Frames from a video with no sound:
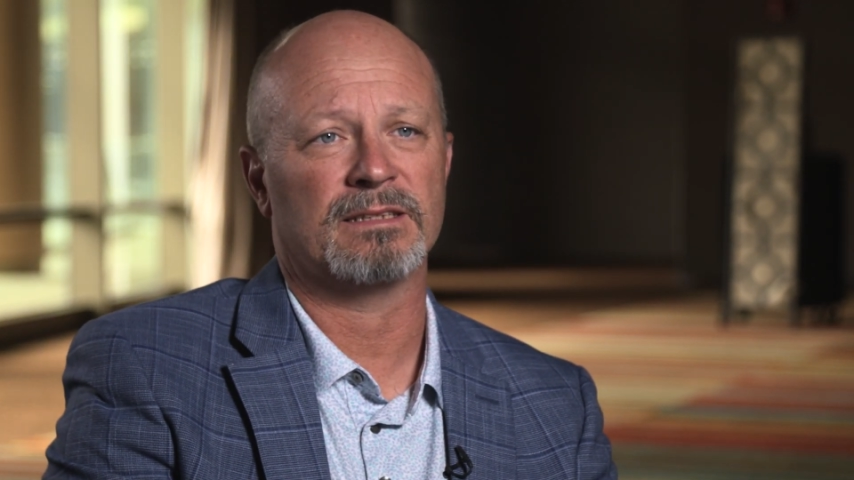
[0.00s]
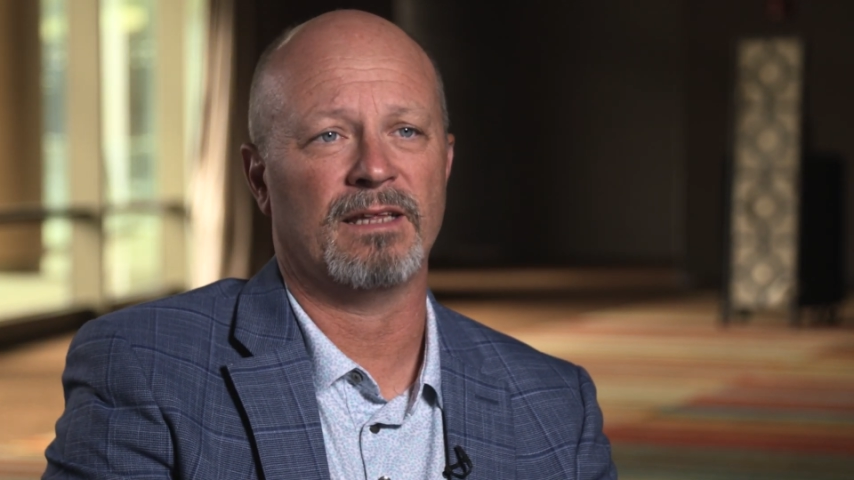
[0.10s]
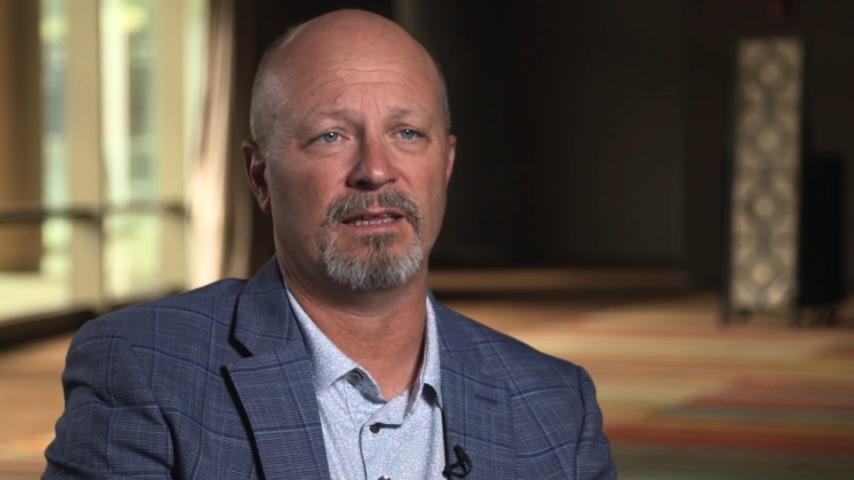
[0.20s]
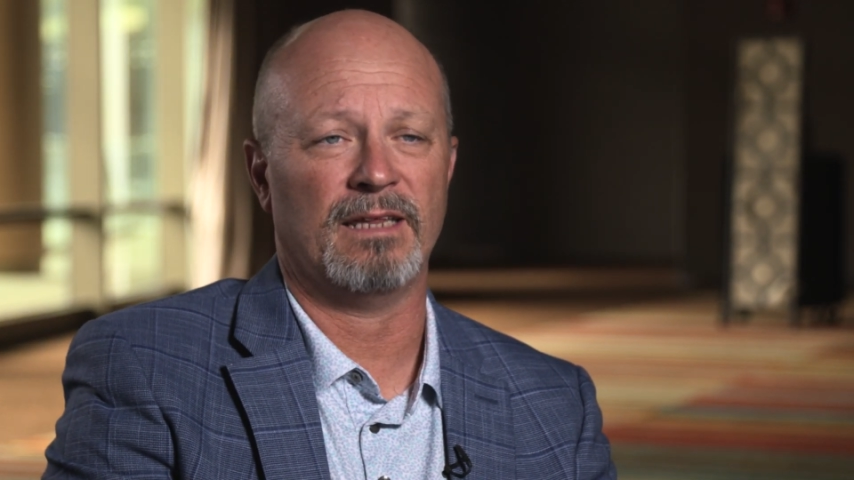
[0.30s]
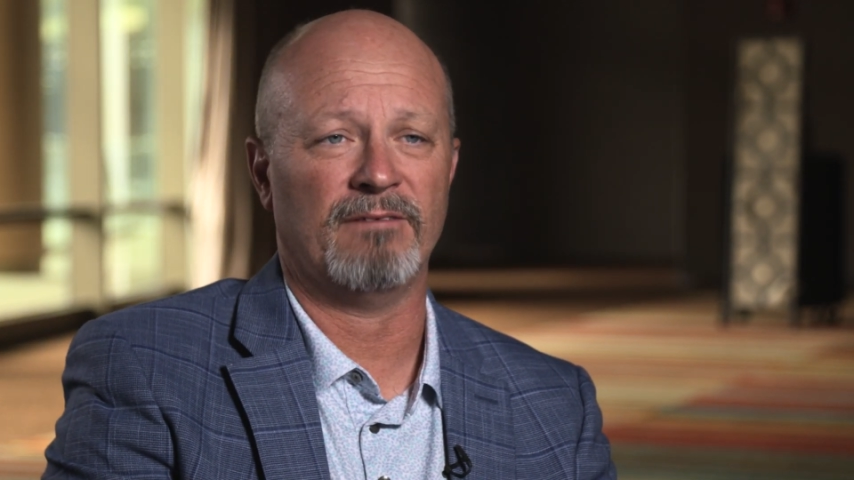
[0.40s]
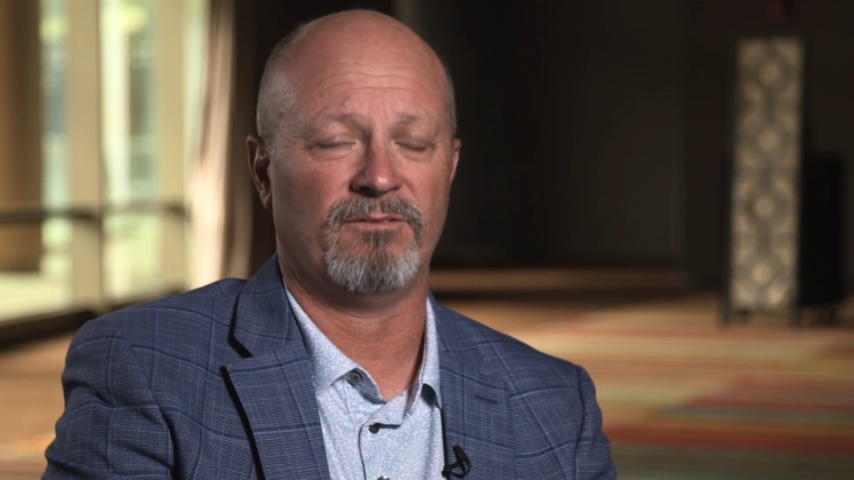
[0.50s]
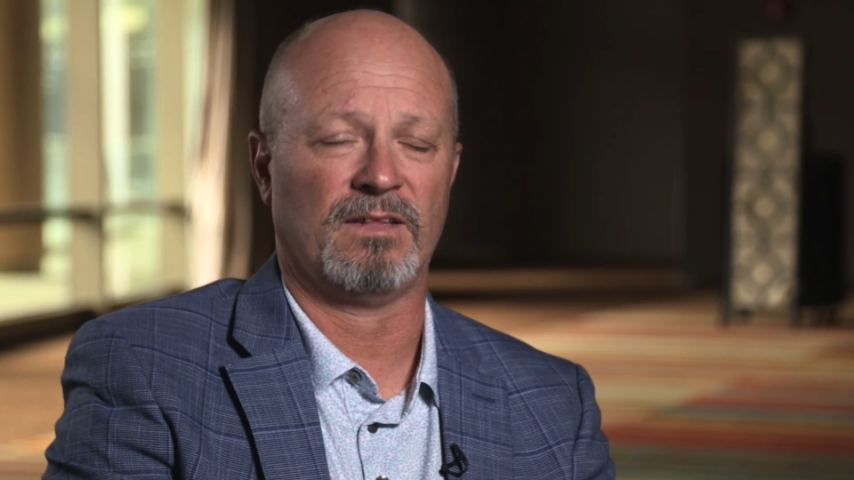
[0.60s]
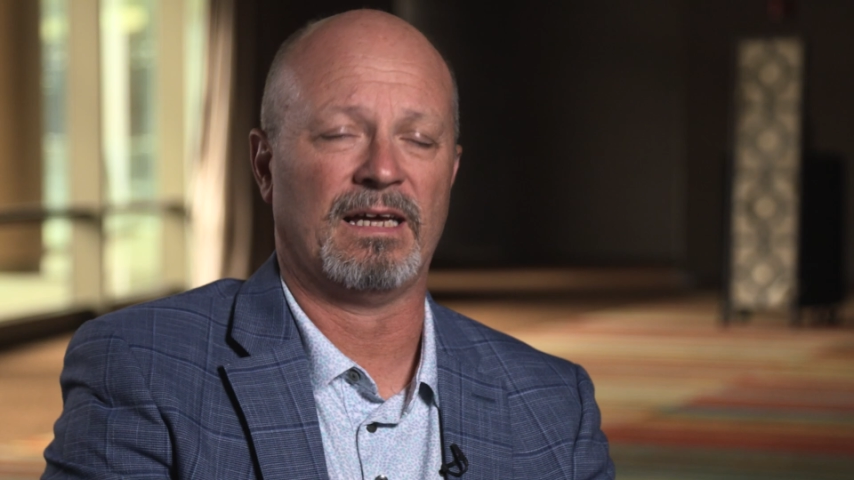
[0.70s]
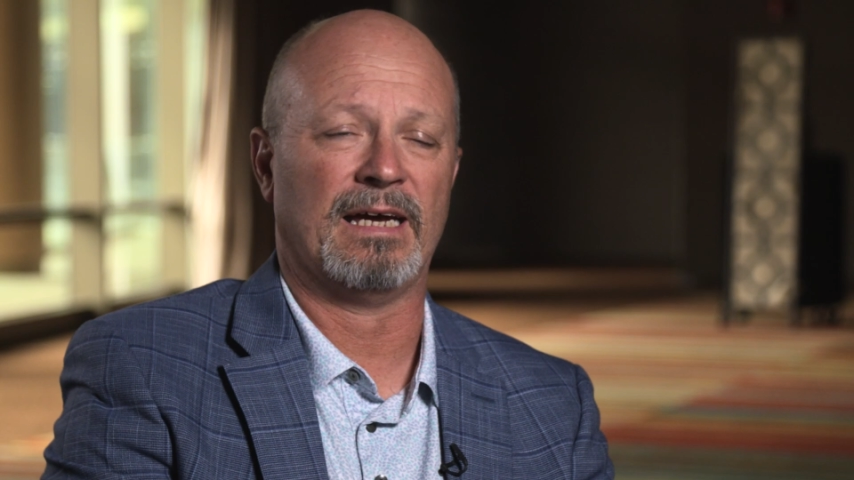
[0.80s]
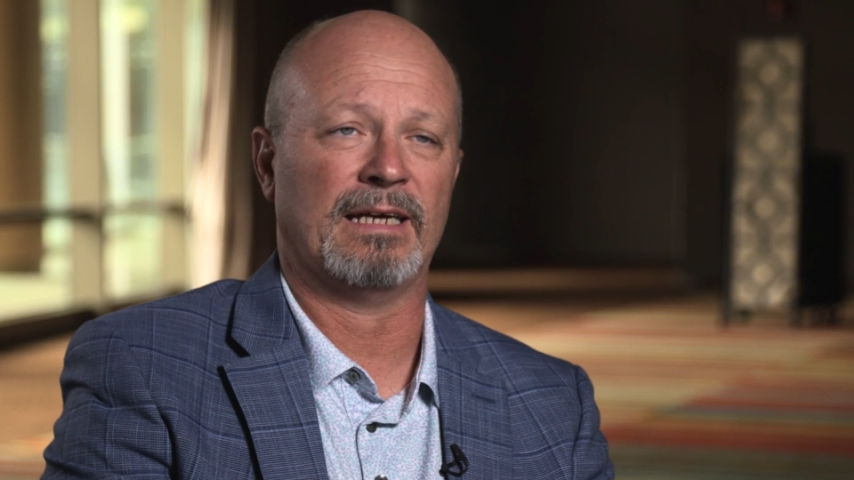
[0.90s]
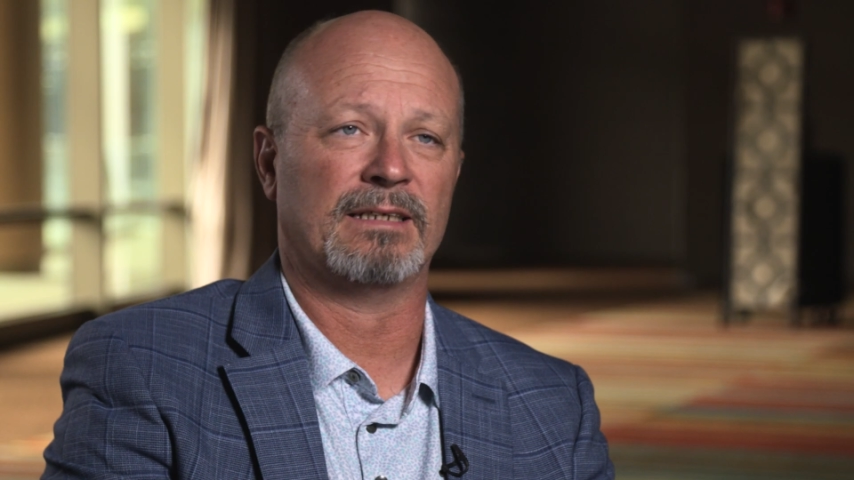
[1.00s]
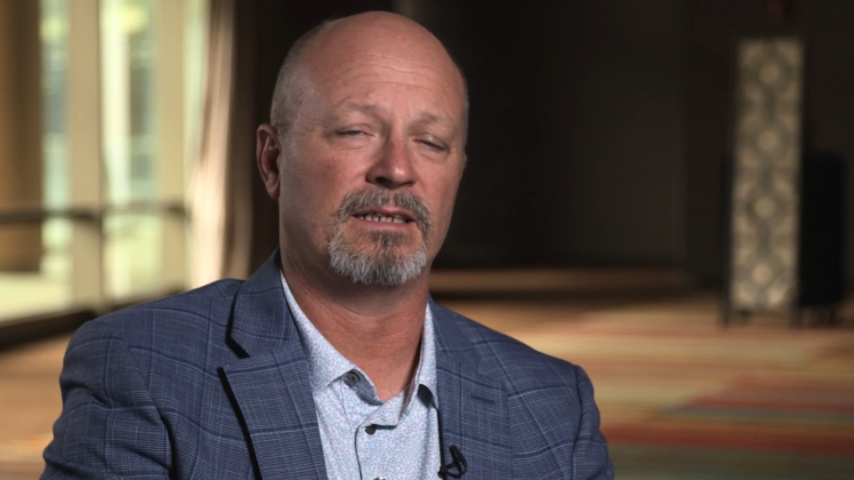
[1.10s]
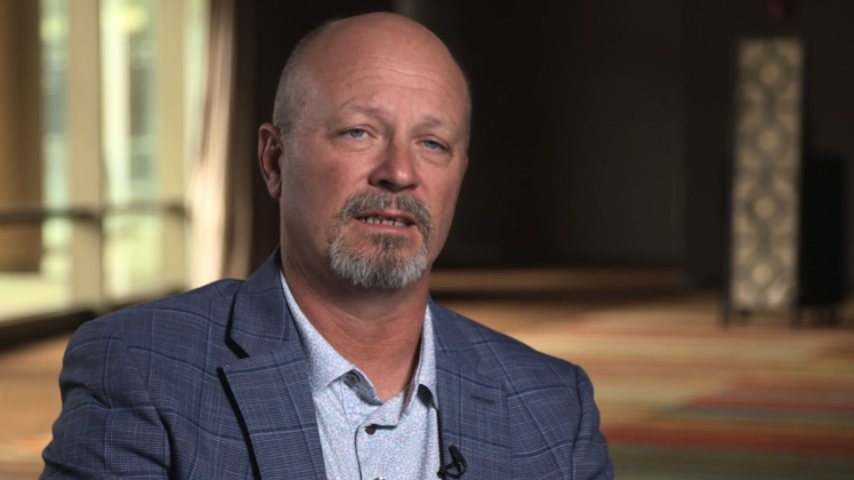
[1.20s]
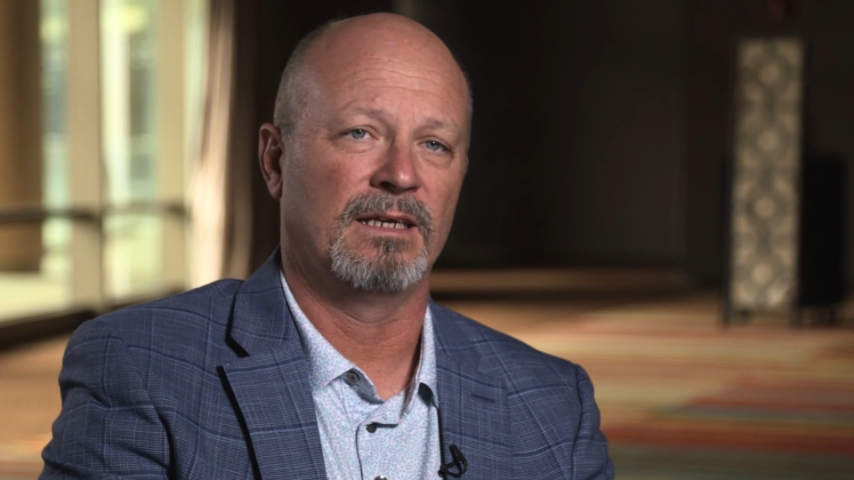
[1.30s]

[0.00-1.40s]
Then they flagged